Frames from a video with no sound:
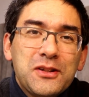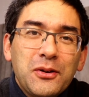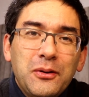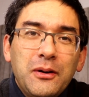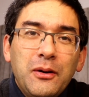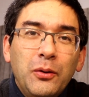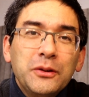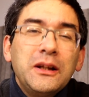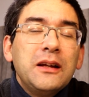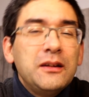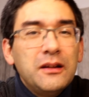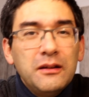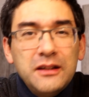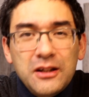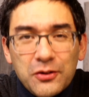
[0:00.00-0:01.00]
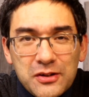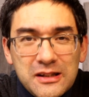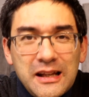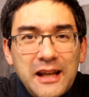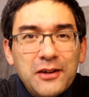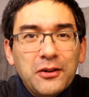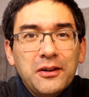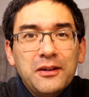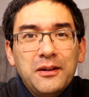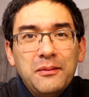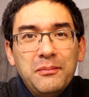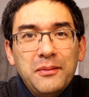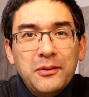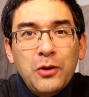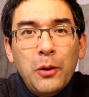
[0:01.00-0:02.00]
So only years later,
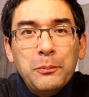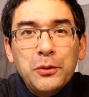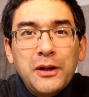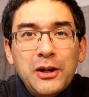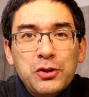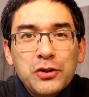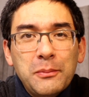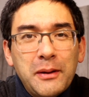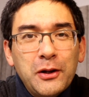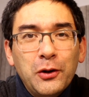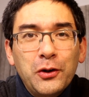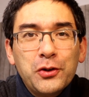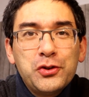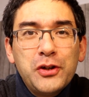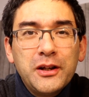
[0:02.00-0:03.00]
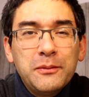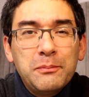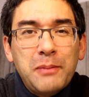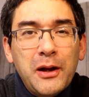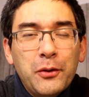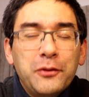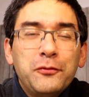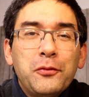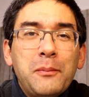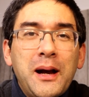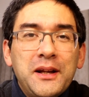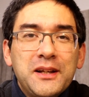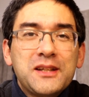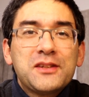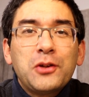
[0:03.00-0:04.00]
computational biology and
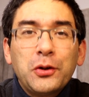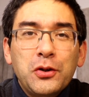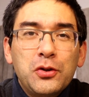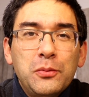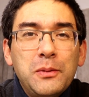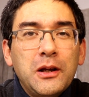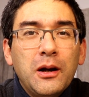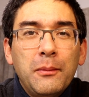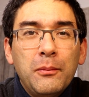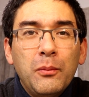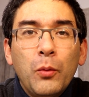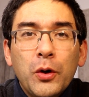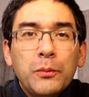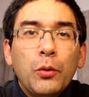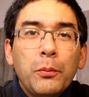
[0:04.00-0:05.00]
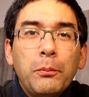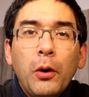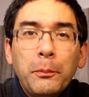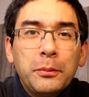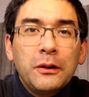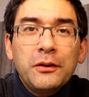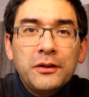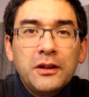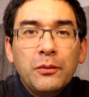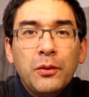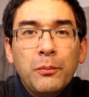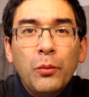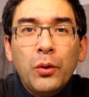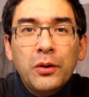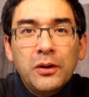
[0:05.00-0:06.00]
bioinformatics started to become more and more popular, and there
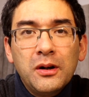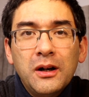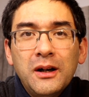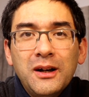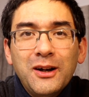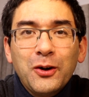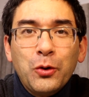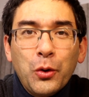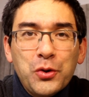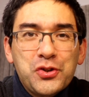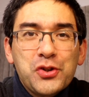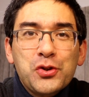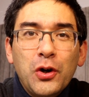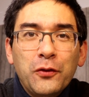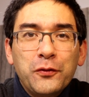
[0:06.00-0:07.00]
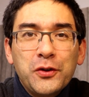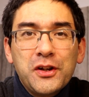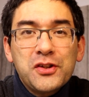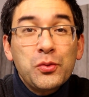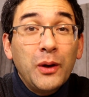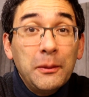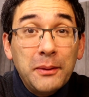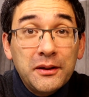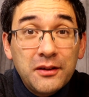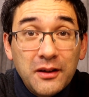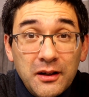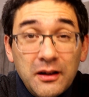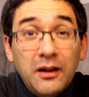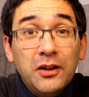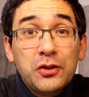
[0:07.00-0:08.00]
were more courses offered as well. But
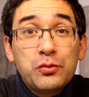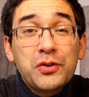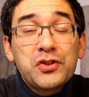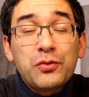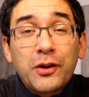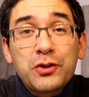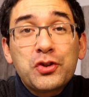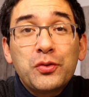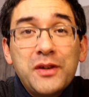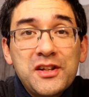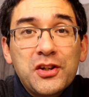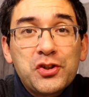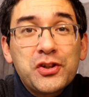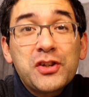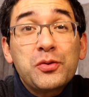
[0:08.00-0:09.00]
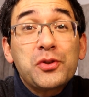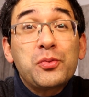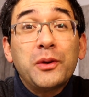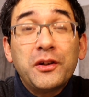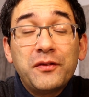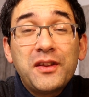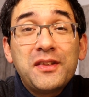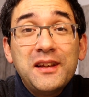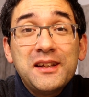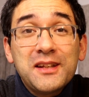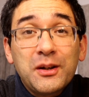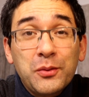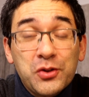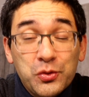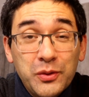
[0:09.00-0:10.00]
ultrastructure research, this was one of the things
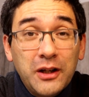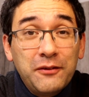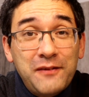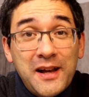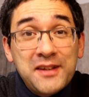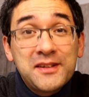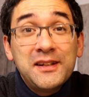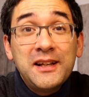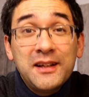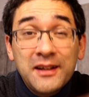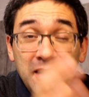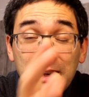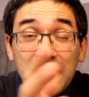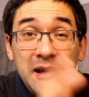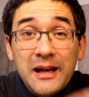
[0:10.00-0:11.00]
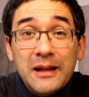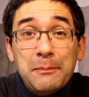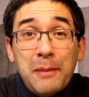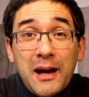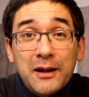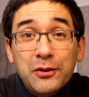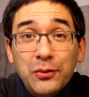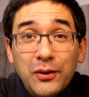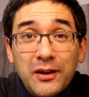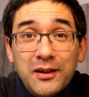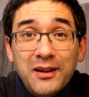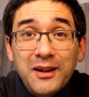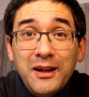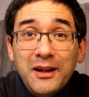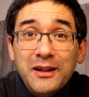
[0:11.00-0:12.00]
that I was really fascinated. And back to
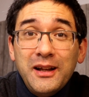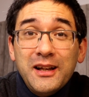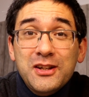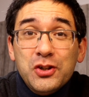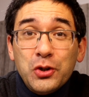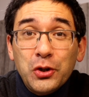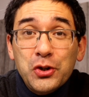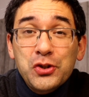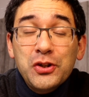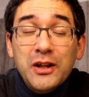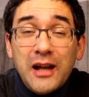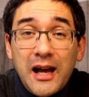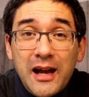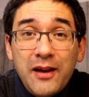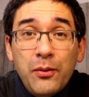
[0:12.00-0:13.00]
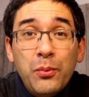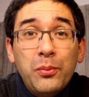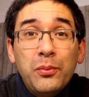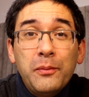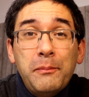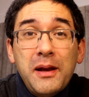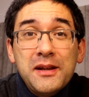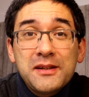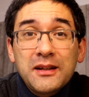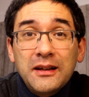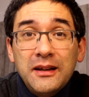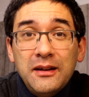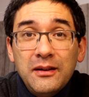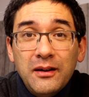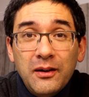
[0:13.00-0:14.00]
the excursion, I
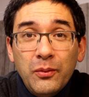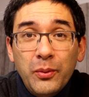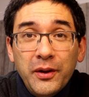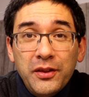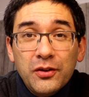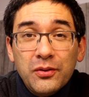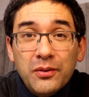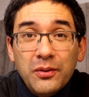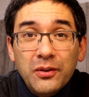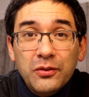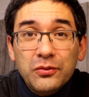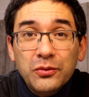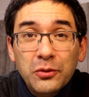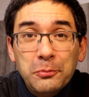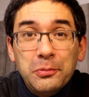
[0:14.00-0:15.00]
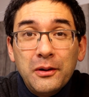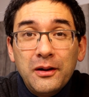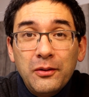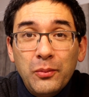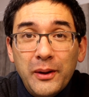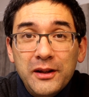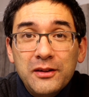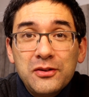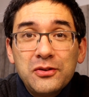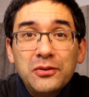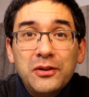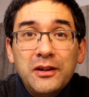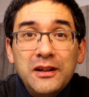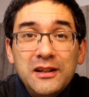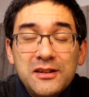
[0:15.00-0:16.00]
basically with a group went
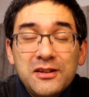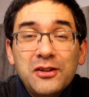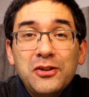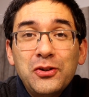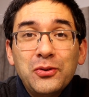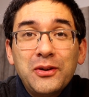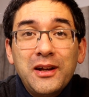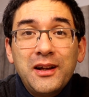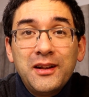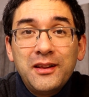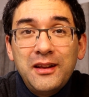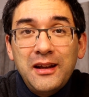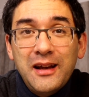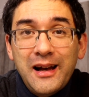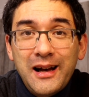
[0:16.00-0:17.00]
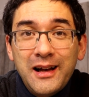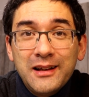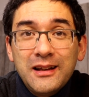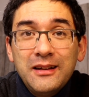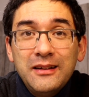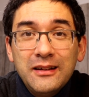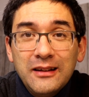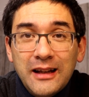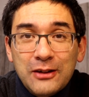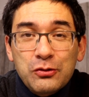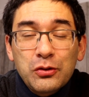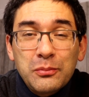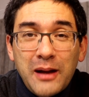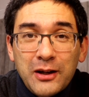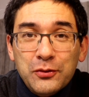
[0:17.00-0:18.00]
to the institute, and they had an
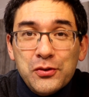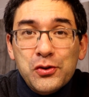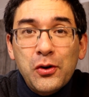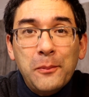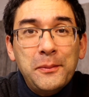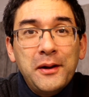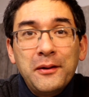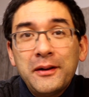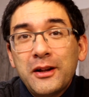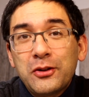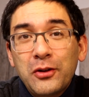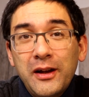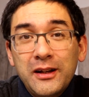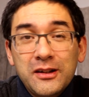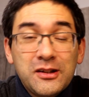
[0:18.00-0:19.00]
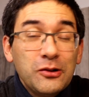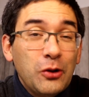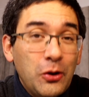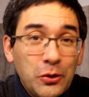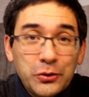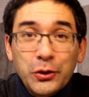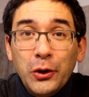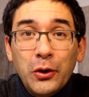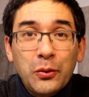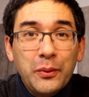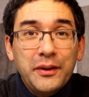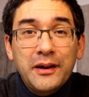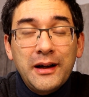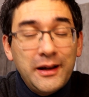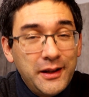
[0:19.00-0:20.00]
electron microscope there, and I had a long talk
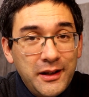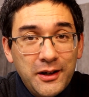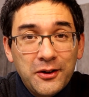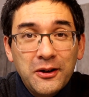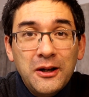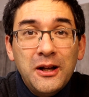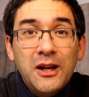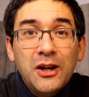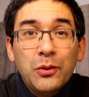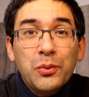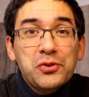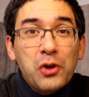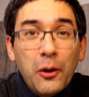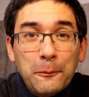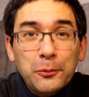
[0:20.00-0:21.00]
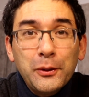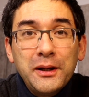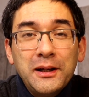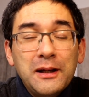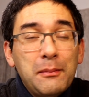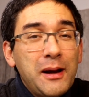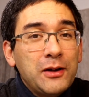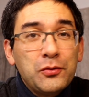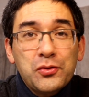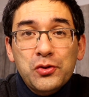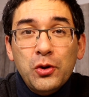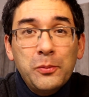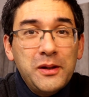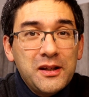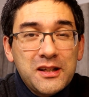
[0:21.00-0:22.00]
with the guy there who was operating the
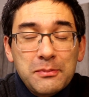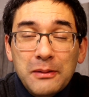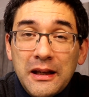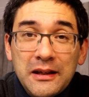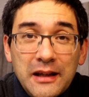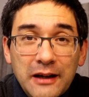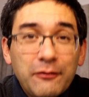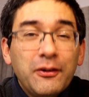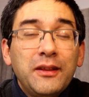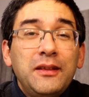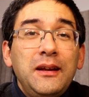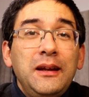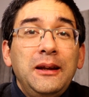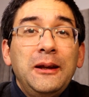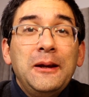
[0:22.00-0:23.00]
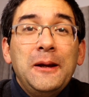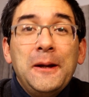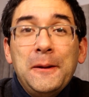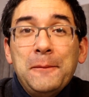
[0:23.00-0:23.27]
microscope. He explained everything.